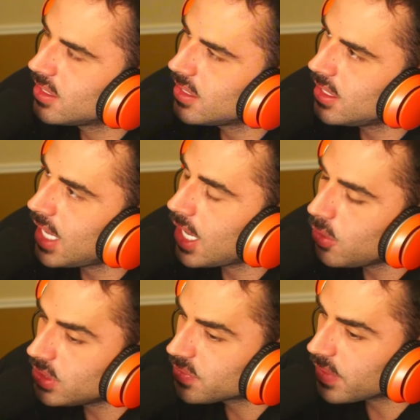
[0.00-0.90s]
I
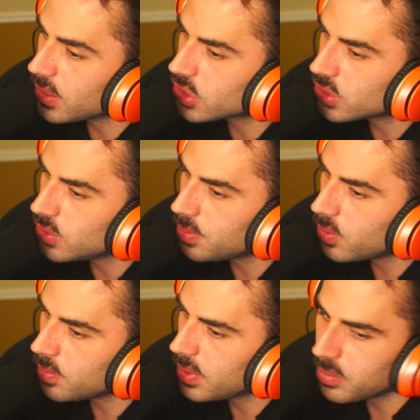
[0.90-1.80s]
always found it stupid
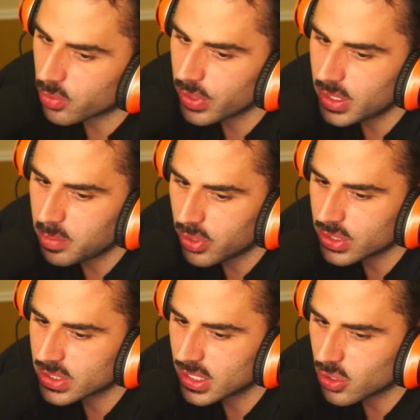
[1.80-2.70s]
when people read
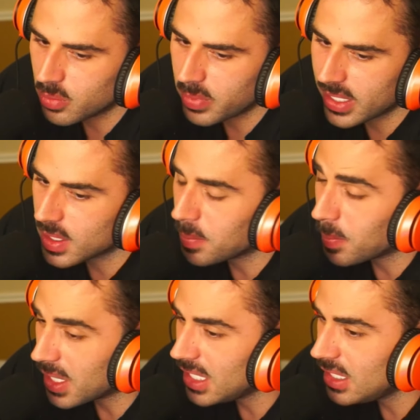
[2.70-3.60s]
books that don't make them
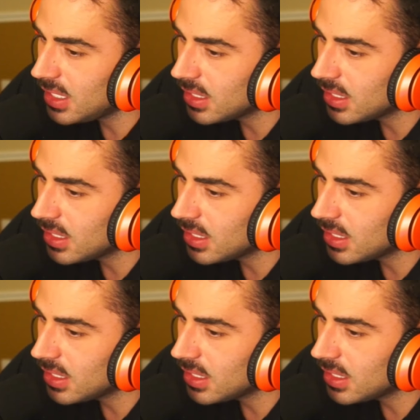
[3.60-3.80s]
money.